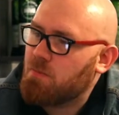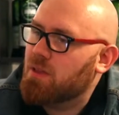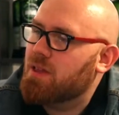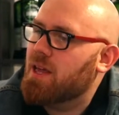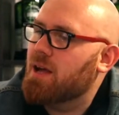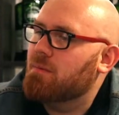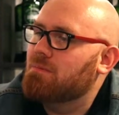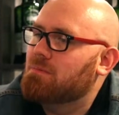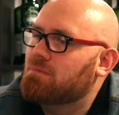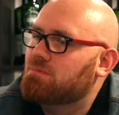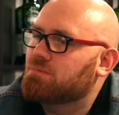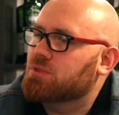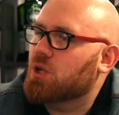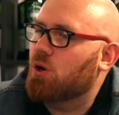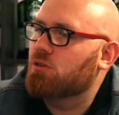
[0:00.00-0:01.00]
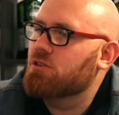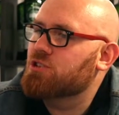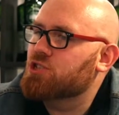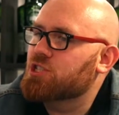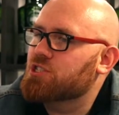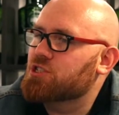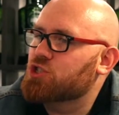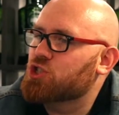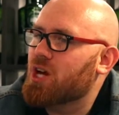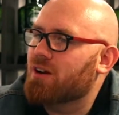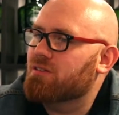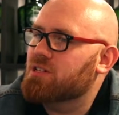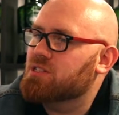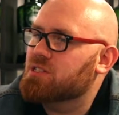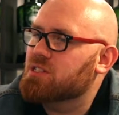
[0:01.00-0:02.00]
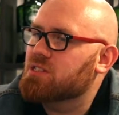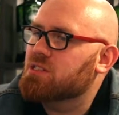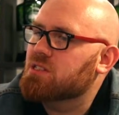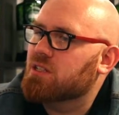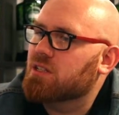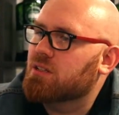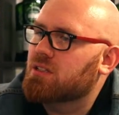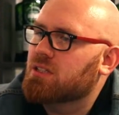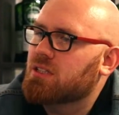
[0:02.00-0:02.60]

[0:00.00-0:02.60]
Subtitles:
Yeah, oranges and cherries. This is a